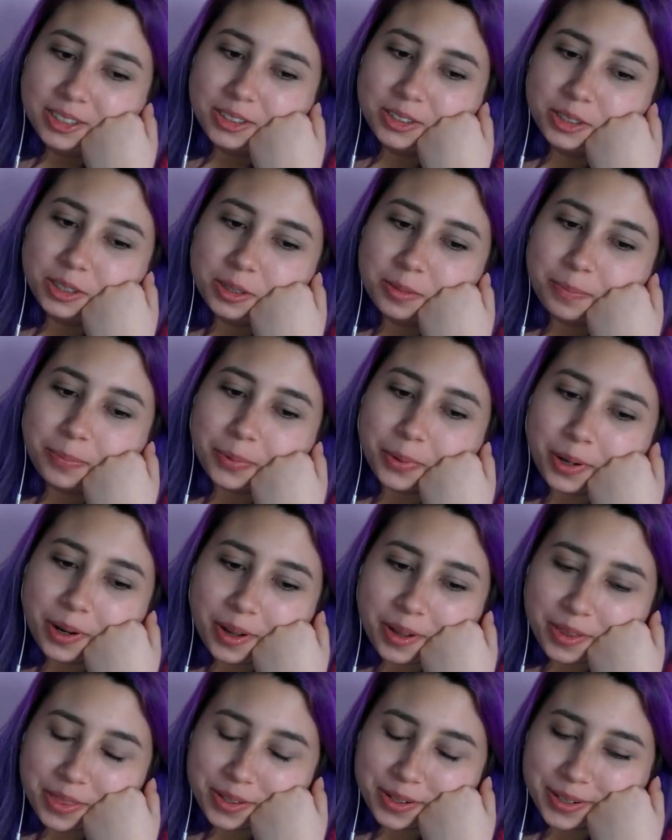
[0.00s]
Your
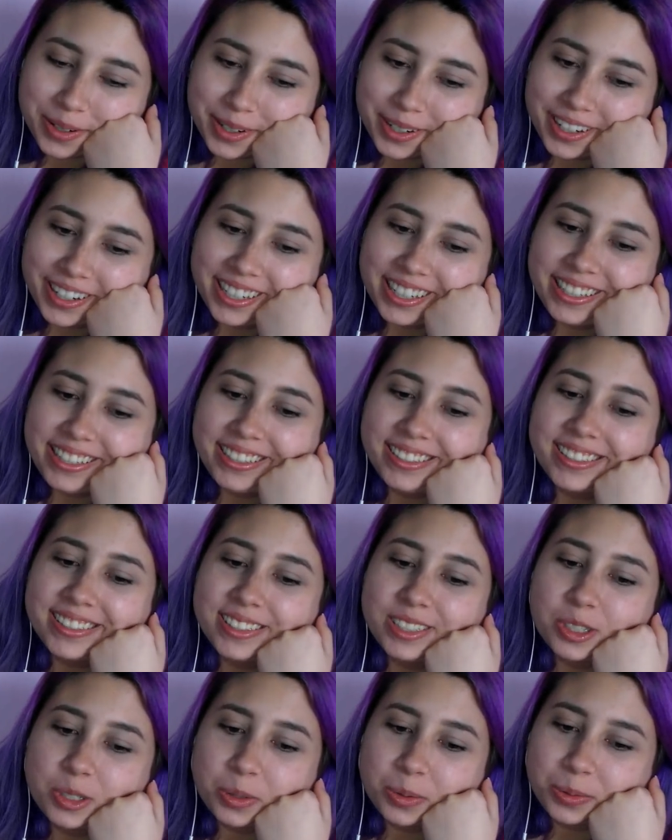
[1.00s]
brother is
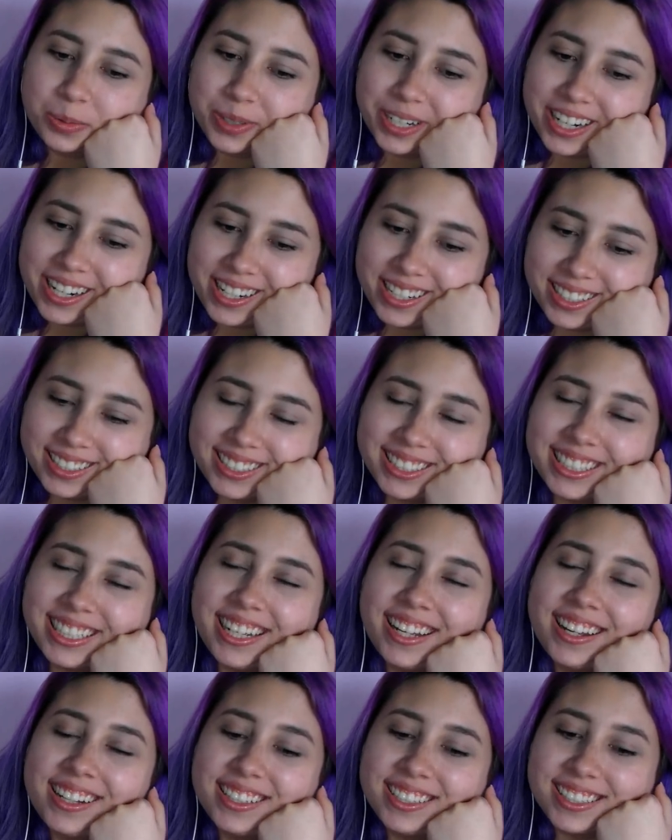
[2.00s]
a trained
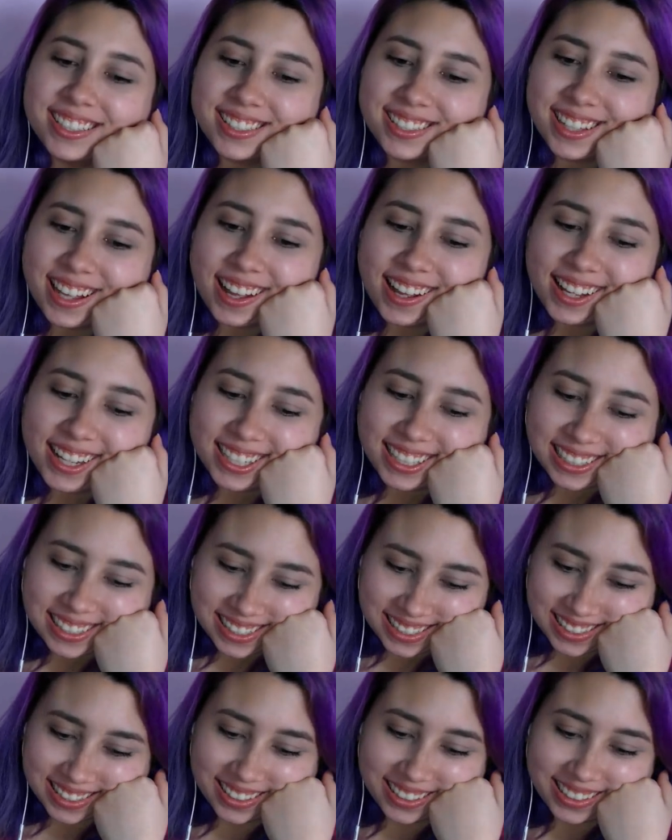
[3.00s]

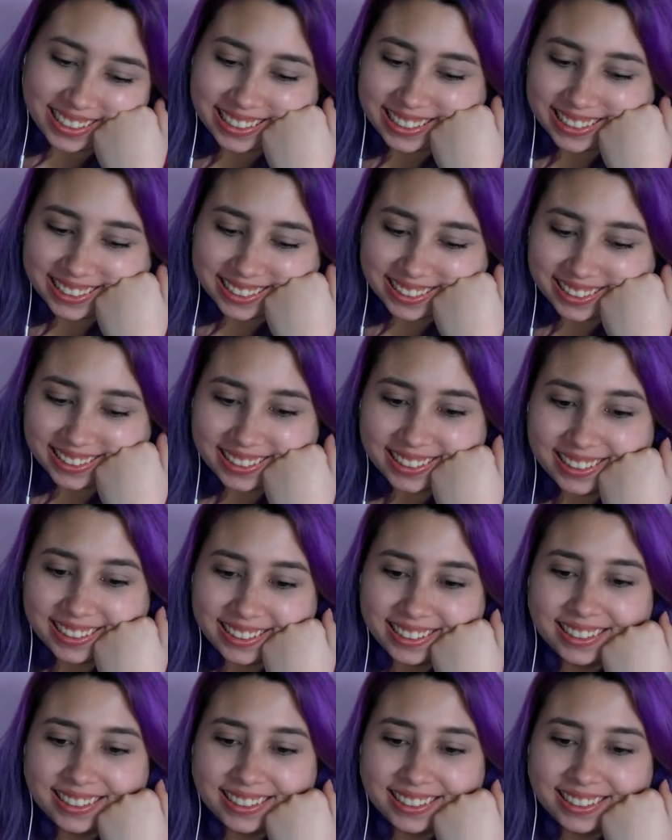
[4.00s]
assassin.